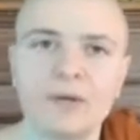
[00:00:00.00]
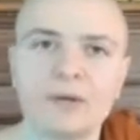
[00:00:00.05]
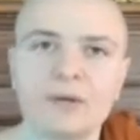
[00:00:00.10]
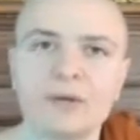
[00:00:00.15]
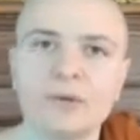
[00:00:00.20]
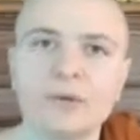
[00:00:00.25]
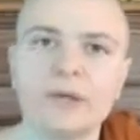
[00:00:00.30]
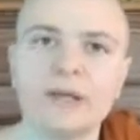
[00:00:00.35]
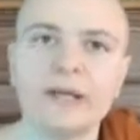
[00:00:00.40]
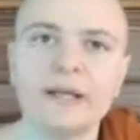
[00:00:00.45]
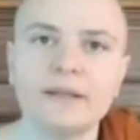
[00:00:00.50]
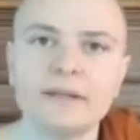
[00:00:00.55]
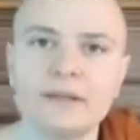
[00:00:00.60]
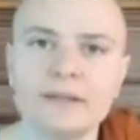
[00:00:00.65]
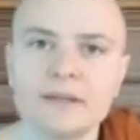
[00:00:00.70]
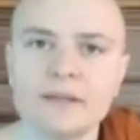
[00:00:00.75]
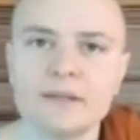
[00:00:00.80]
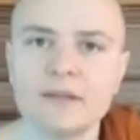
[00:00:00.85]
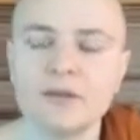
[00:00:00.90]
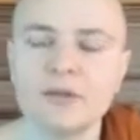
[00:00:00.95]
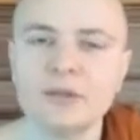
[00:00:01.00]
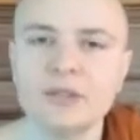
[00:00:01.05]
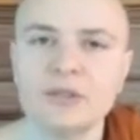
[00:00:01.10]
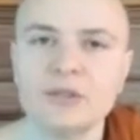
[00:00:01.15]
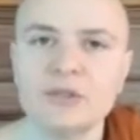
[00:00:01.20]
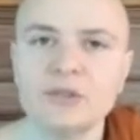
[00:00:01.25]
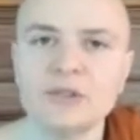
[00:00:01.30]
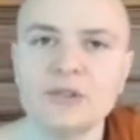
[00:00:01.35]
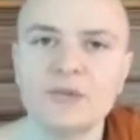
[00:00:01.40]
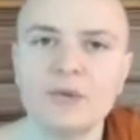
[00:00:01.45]
creates the
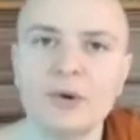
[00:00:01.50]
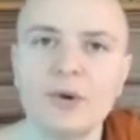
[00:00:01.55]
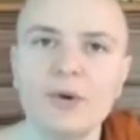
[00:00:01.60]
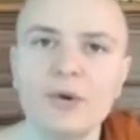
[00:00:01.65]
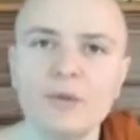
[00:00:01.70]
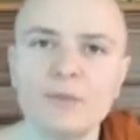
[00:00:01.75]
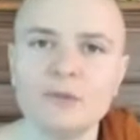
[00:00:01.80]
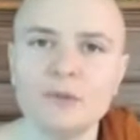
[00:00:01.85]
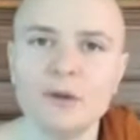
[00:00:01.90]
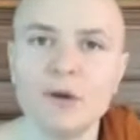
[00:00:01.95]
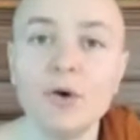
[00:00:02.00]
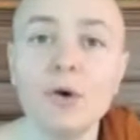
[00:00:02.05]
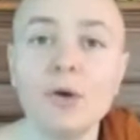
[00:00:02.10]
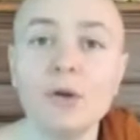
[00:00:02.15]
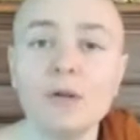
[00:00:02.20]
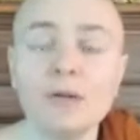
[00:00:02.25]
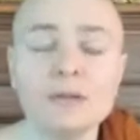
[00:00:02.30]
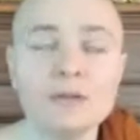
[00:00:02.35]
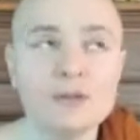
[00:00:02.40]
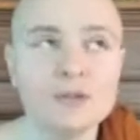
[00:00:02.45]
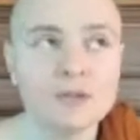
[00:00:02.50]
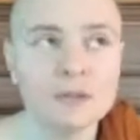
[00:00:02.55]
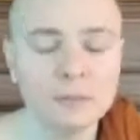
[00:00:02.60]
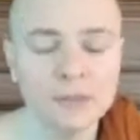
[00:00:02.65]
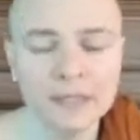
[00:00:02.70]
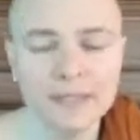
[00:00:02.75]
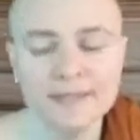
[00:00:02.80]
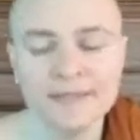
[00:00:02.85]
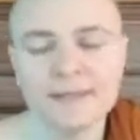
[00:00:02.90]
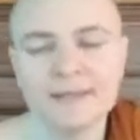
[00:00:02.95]
conditions for
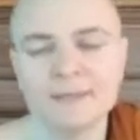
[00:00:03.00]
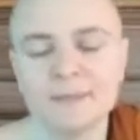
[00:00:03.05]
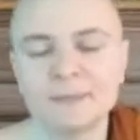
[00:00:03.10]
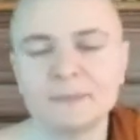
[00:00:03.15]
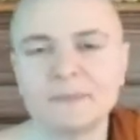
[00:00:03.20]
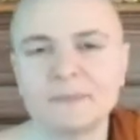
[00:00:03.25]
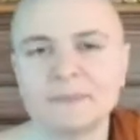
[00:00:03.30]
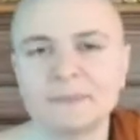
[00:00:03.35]
wholesomeness.